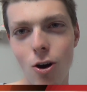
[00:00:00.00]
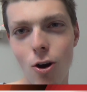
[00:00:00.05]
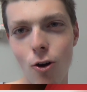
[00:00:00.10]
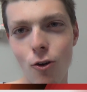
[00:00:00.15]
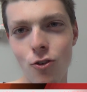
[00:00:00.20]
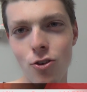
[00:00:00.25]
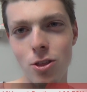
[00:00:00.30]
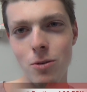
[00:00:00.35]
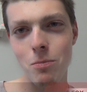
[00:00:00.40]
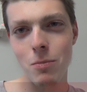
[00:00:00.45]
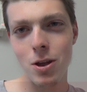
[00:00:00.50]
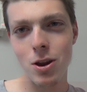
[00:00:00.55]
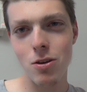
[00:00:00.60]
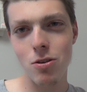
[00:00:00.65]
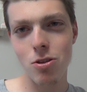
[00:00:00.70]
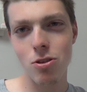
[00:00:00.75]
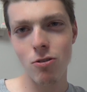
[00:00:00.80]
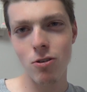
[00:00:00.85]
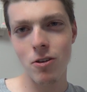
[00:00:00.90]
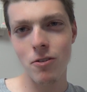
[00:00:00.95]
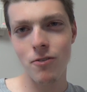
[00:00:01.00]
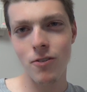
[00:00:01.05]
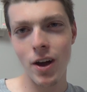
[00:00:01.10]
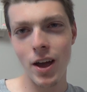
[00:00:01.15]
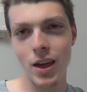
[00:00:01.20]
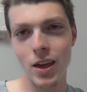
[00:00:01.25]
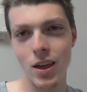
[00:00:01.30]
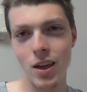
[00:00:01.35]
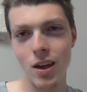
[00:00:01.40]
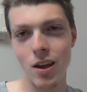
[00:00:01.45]
over the Minnesota
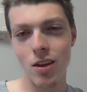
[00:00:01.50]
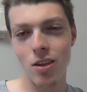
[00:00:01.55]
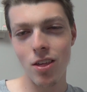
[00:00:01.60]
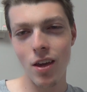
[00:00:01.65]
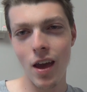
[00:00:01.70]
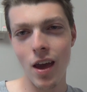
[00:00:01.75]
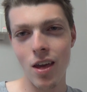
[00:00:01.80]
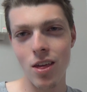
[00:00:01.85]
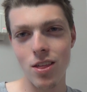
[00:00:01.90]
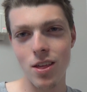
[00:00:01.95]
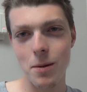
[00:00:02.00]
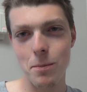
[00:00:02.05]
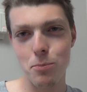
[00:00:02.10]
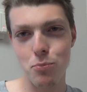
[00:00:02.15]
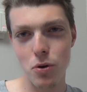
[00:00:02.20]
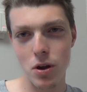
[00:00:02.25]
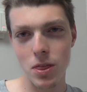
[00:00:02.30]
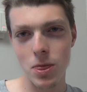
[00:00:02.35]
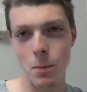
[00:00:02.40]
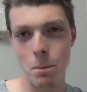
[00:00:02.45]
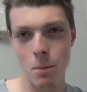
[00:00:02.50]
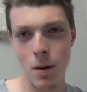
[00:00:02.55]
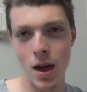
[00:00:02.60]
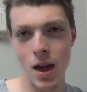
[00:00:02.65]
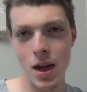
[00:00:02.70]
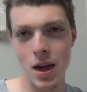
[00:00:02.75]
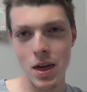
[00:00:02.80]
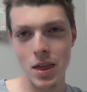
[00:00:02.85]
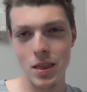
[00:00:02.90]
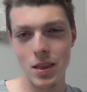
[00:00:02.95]
Vikings as they bring the
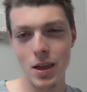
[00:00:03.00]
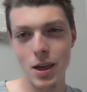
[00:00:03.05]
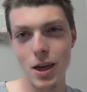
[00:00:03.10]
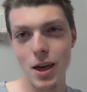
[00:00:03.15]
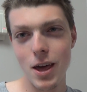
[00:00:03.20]
pain.